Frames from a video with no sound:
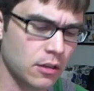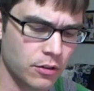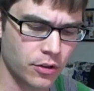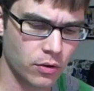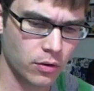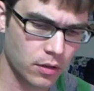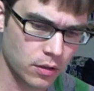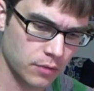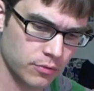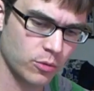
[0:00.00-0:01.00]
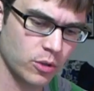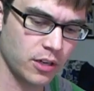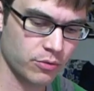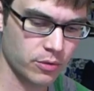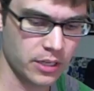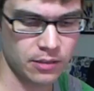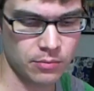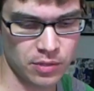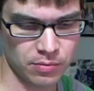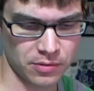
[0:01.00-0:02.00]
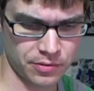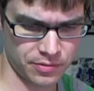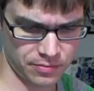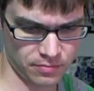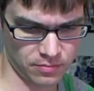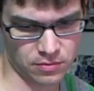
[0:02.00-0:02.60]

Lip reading: Although, from what I've read, people so